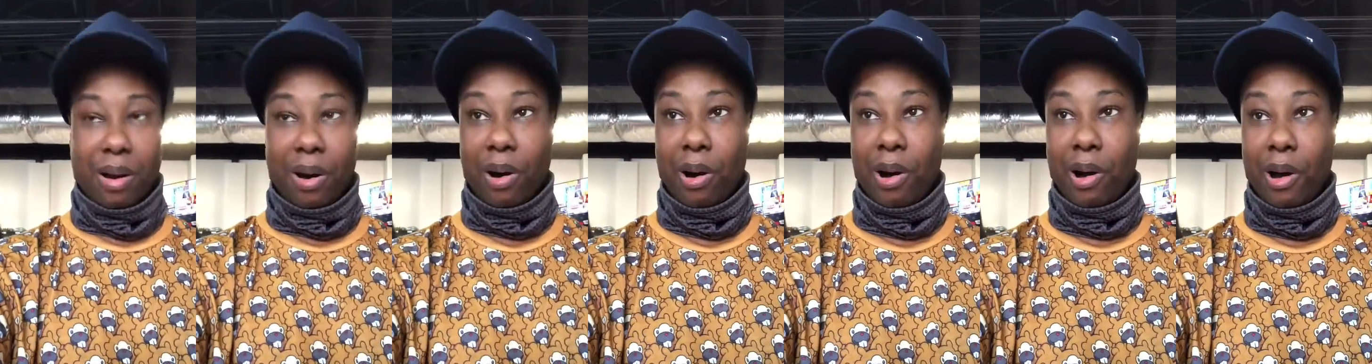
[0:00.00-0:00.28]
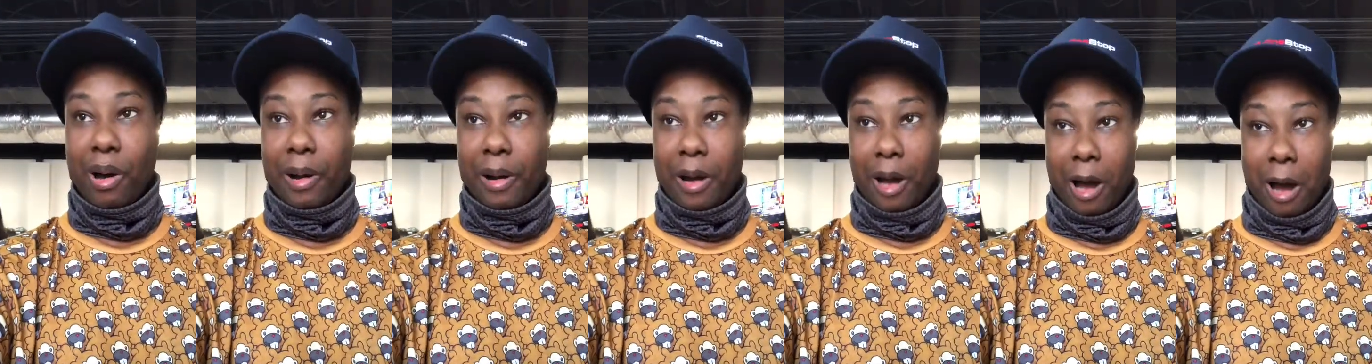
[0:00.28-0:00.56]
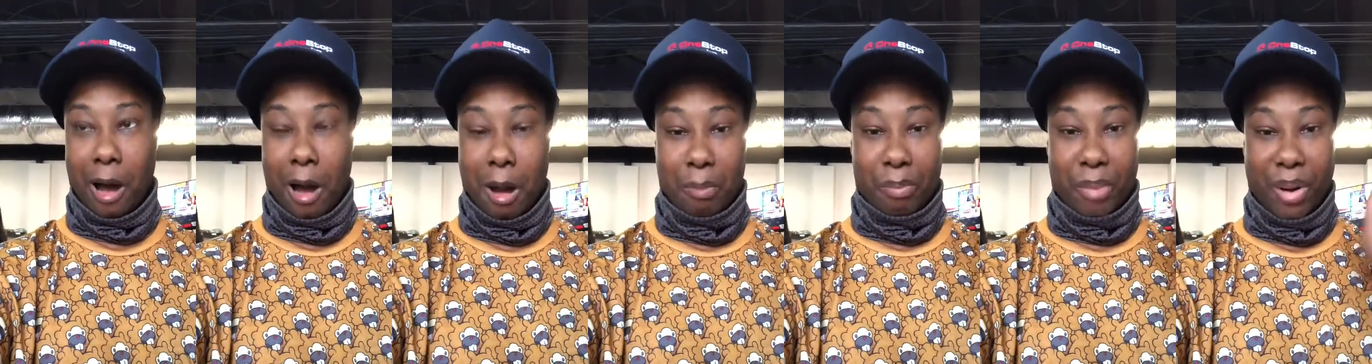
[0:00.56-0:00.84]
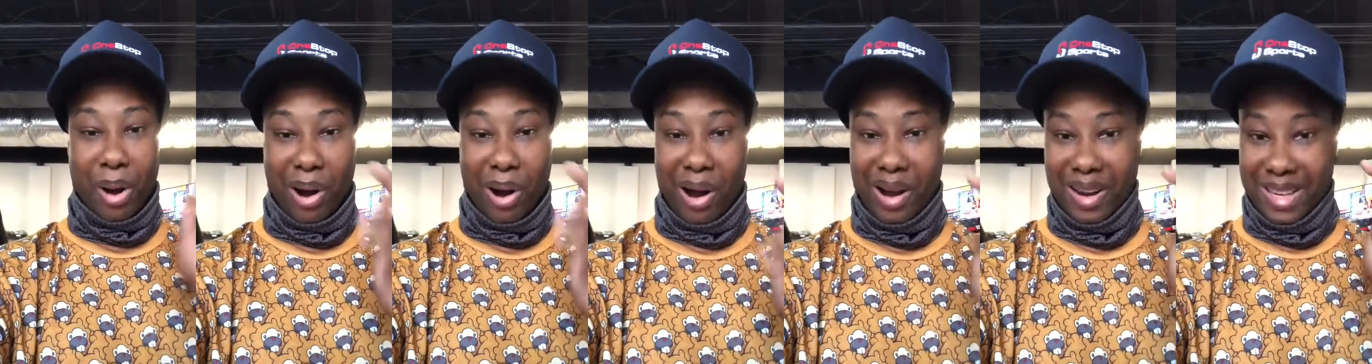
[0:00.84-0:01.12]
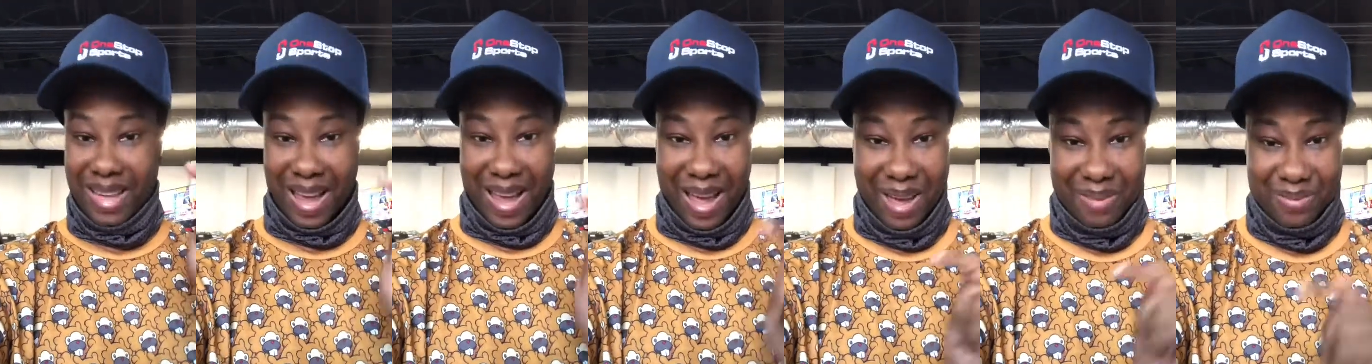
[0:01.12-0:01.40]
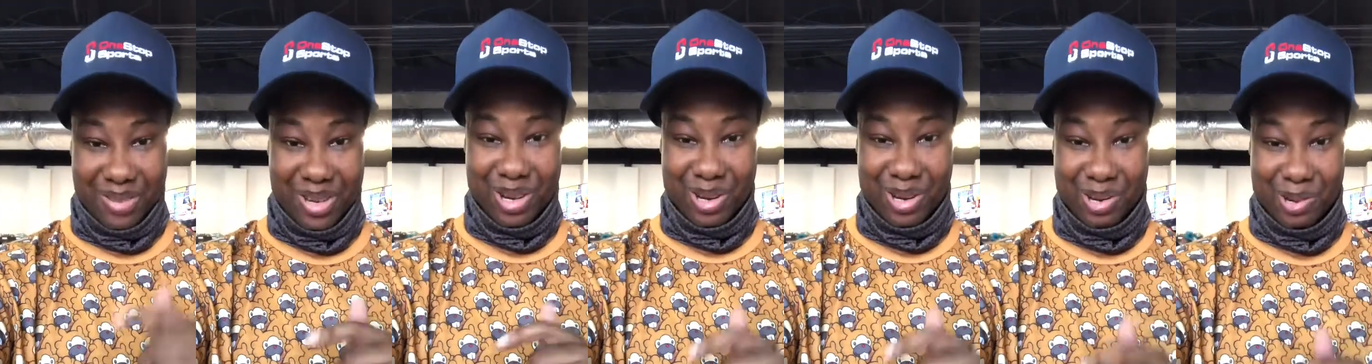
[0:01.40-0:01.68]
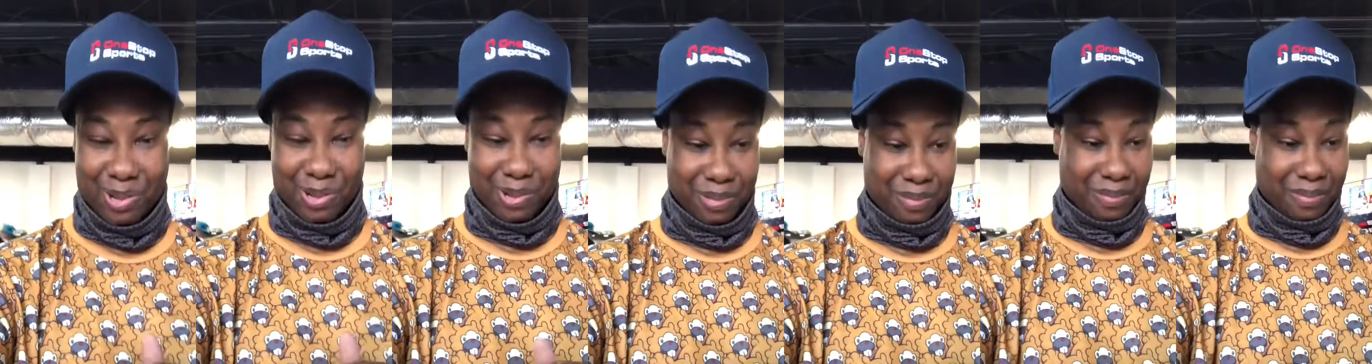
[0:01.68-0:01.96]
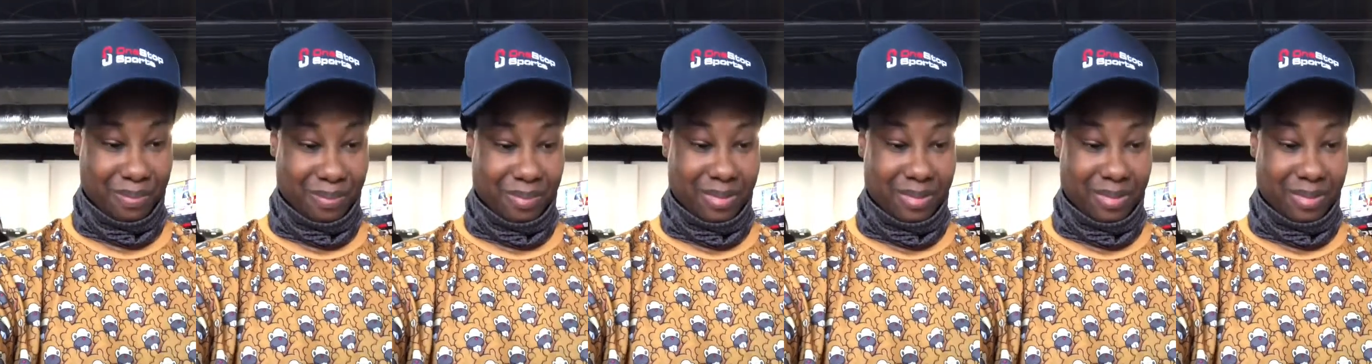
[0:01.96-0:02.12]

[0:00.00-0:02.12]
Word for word: on um, Park Avenue.